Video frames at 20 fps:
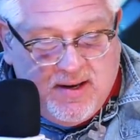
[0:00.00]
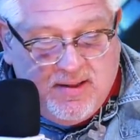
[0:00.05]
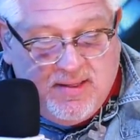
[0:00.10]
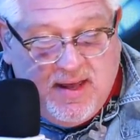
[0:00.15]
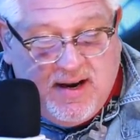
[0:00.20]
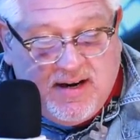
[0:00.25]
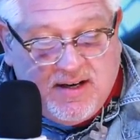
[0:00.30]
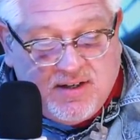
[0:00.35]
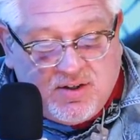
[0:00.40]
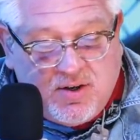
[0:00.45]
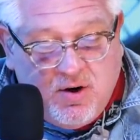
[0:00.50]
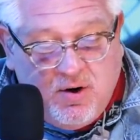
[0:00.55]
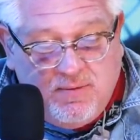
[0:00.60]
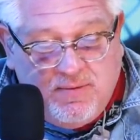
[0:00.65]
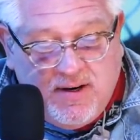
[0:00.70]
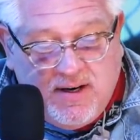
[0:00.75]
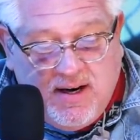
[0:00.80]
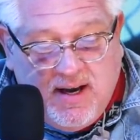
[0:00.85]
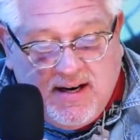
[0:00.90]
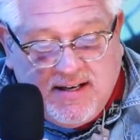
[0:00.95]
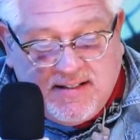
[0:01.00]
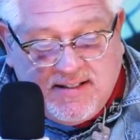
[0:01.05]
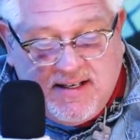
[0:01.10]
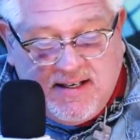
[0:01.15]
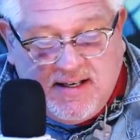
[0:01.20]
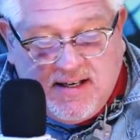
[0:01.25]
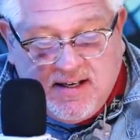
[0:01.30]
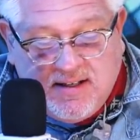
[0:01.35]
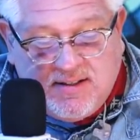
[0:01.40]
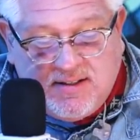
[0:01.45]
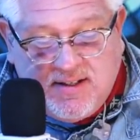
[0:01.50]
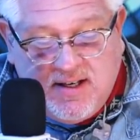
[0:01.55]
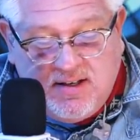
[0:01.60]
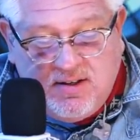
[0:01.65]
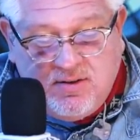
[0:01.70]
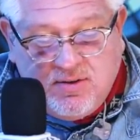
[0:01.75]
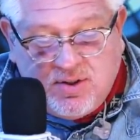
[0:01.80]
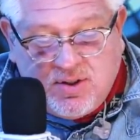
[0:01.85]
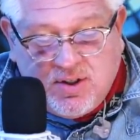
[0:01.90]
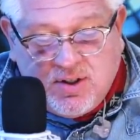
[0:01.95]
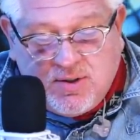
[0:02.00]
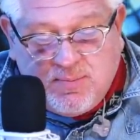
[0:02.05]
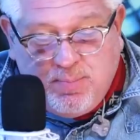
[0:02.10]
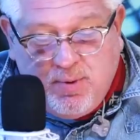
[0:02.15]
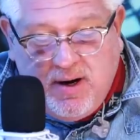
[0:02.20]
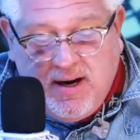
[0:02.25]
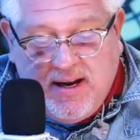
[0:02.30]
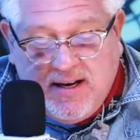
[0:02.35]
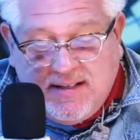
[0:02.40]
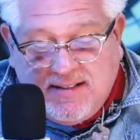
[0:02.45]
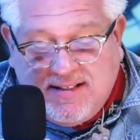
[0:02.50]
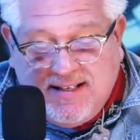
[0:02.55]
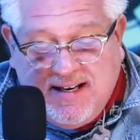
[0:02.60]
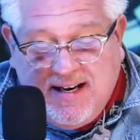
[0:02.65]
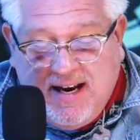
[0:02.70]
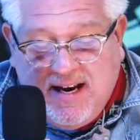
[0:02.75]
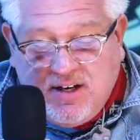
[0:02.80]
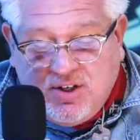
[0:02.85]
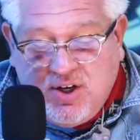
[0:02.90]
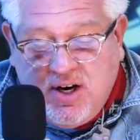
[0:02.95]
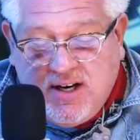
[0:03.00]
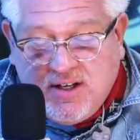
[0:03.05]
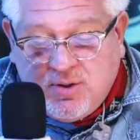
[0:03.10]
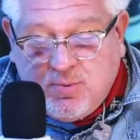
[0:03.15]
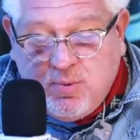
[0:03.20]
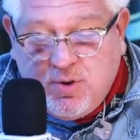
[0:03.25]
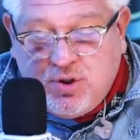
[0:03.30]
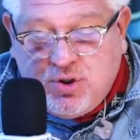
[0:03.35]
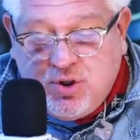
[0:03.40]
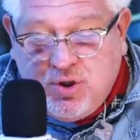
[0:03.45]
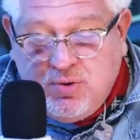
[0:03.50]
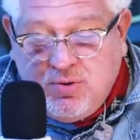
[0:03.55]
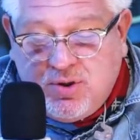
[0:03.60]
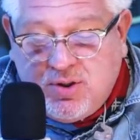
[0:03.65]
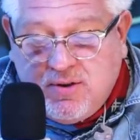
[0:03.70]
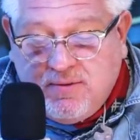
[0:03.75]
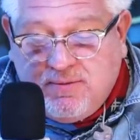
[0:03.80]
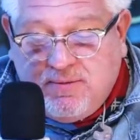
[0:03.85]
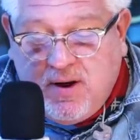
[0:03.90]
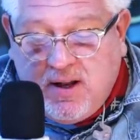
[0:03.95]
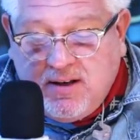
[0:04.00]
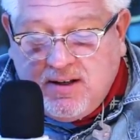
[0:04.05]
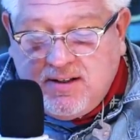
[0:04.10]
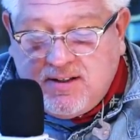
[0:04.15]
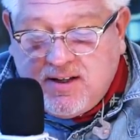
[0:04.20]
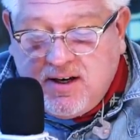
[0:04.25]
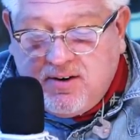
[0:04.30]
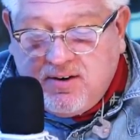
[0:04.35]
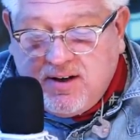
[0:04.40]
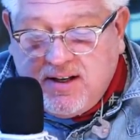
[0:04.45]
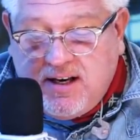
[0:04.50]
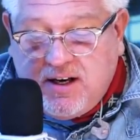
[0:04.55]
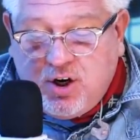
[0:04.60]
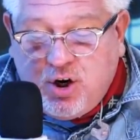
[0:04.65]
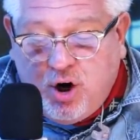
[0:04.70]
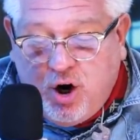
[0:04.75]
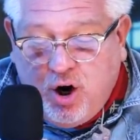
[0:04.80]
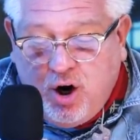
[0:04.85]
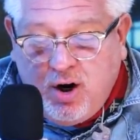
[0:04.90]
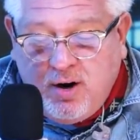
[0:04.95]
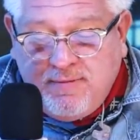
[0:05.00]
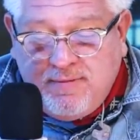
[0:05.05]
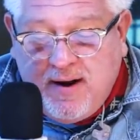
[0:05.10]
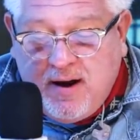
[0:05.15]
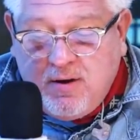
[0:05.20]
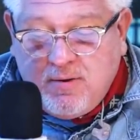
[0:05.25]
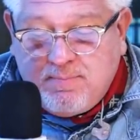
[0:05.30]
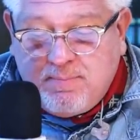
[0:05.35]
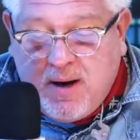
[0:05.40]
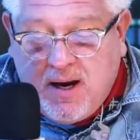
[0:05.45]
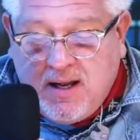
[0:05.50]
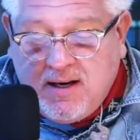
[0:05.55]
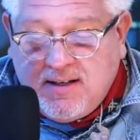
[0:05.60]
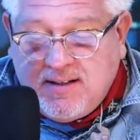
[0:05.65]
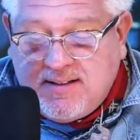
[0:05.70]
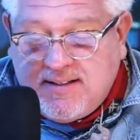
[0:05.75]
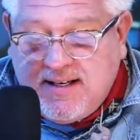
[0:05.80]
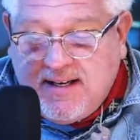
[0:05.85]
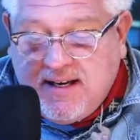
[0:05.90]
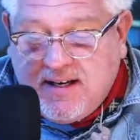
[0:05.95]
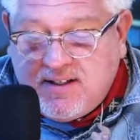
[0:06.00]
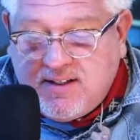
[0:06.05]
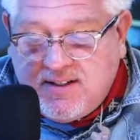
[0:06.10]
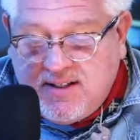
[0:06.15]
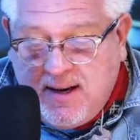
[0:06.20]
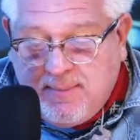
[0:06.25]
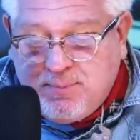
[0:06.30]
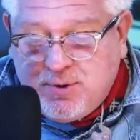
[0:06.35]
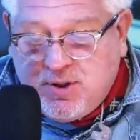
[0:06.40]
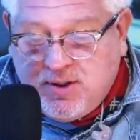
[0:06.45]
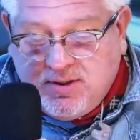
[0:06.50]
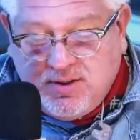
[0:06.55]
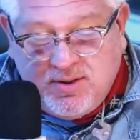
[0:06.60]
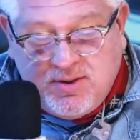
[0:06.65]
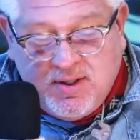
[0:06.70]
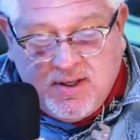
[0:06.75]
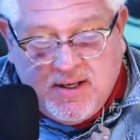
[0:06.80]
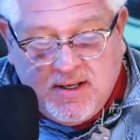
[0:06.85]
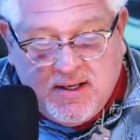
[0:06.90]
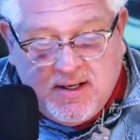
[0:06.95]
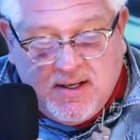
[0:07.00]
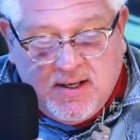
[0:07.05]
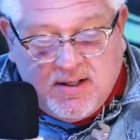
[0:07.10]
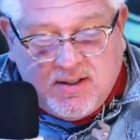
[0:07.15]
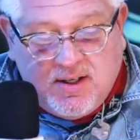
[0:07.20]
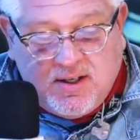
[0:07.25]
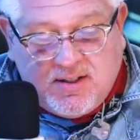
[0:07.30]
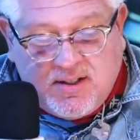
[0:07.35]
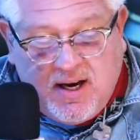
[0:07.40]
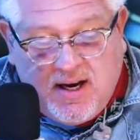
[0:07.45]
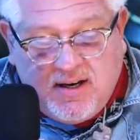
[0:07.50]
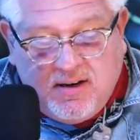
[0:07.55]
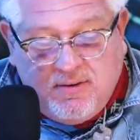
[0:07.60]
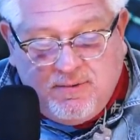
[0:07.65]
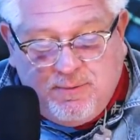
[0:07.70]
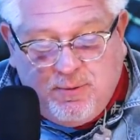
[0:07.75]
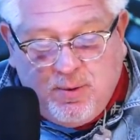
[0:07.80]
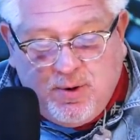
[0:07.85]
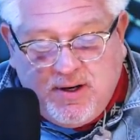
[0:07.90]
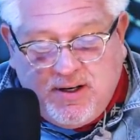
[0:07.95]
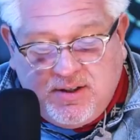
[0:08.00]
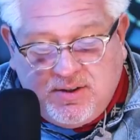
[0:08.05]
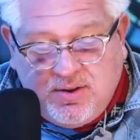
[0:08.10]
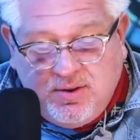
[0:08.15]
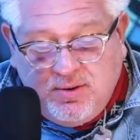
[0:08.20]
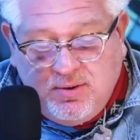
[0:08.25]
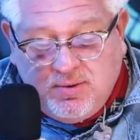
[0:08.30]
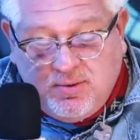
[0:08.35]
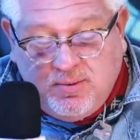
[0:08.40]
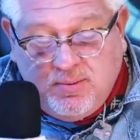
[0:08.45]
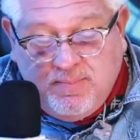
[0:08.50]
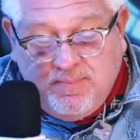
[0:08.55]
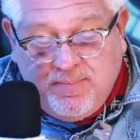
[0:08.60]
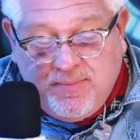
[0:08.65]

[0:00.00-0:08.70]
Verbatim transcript: that as COVID 19 continues to spread, DHS would choose to voluntarily carve out policy exceptions to Title 42.